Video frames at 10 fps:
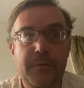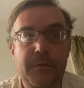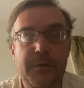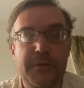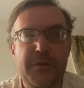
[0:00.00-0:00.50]

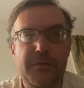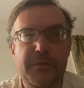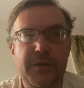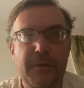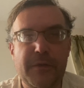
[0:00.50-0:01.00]
Is it
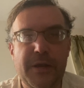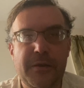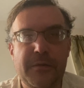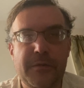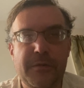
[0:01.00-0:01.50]
270?
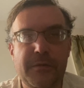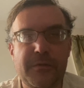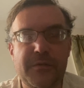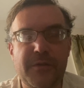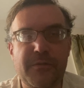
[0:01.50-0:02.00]

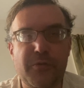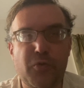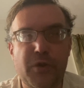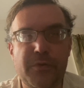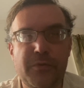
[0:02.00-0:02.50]

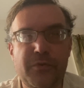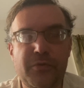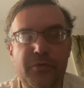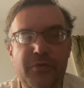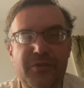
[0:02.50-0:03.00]
271?
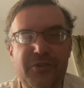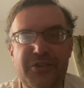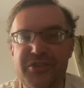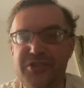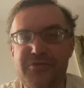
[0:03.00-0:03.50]

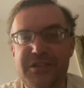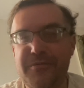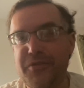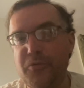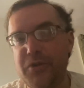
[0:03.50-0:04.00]
It's
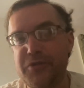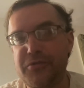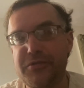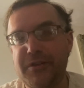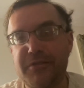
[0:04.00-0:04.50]
271 or
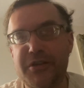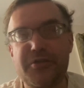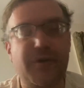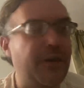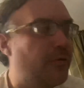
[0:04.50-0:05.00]

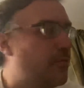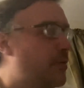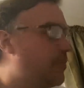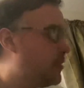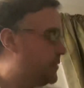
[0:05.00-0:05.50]
272. I can't
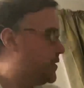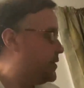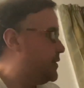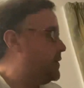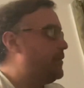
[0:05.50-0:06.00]
remember.
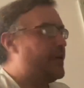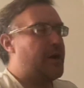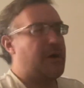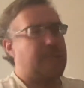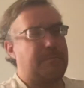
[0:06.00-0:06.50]

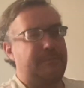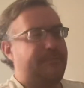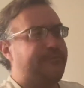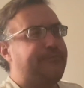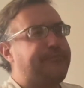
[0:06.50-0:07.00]
Um,
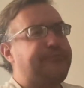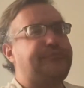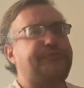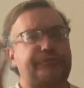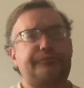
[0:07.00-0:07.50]

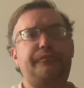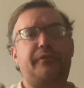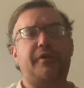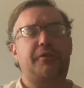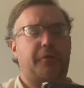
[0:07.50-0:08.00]

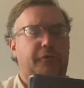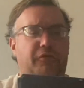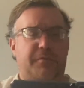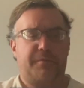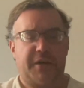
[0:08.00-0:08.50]
hello,
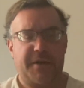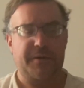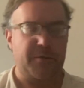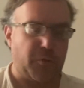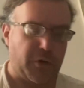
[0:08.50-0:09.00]
everybody,
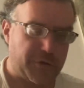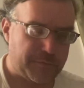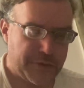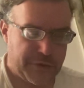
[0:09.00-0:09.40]
and welcome.